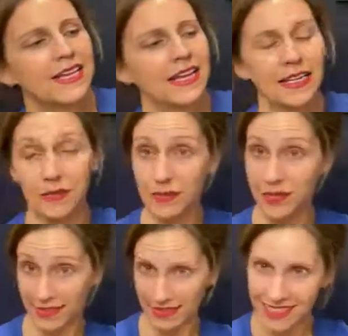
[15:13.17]
saying,
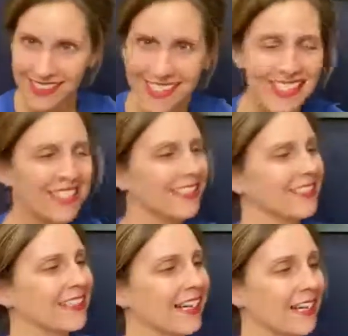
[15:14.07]
please,
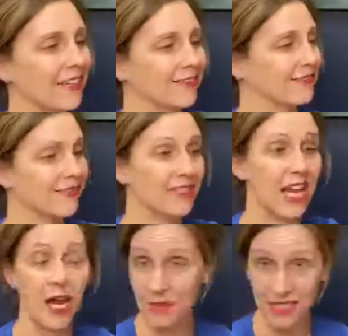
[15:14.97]
like,
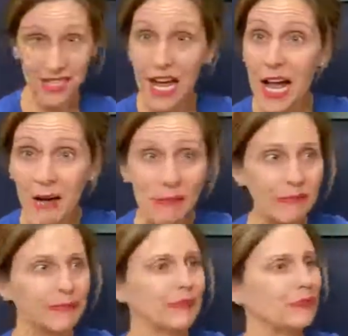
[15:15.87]
time to get up.
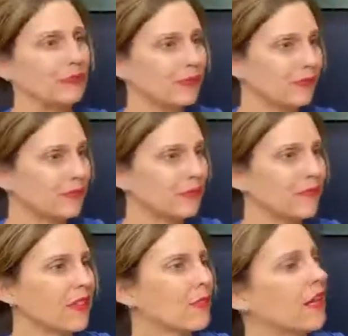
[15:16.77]

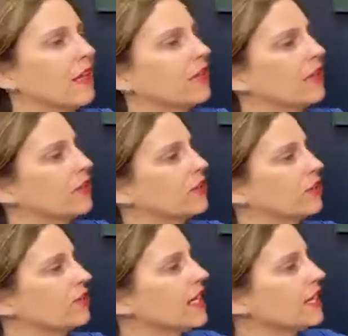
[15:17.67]
But I love it. You can
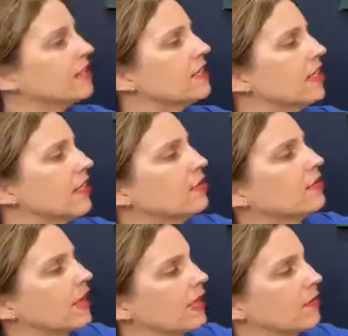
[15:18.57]
do dancing,
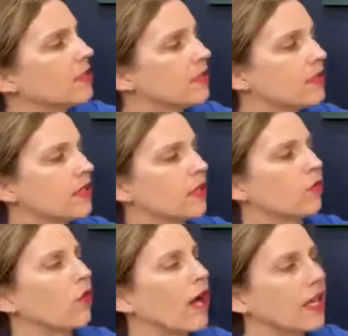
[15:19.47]
playing music,
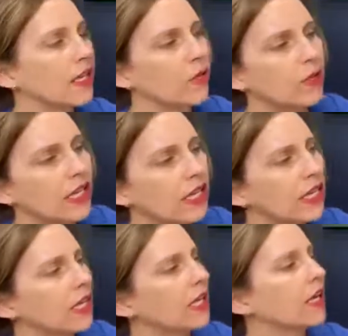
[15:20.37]
running,
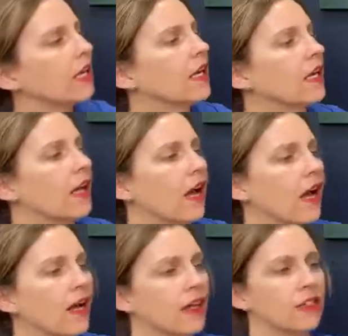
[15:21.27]
reading,
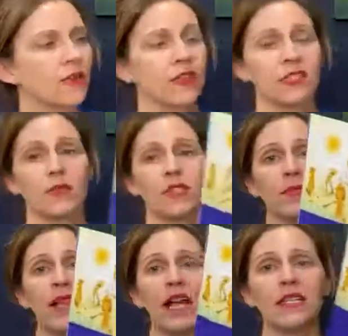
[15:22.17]
uh, doing some
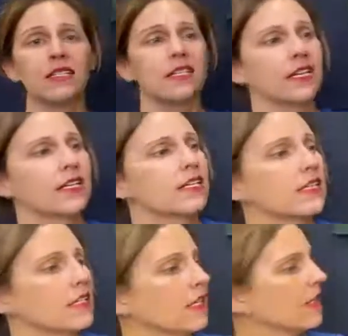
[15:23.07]
gymnastics,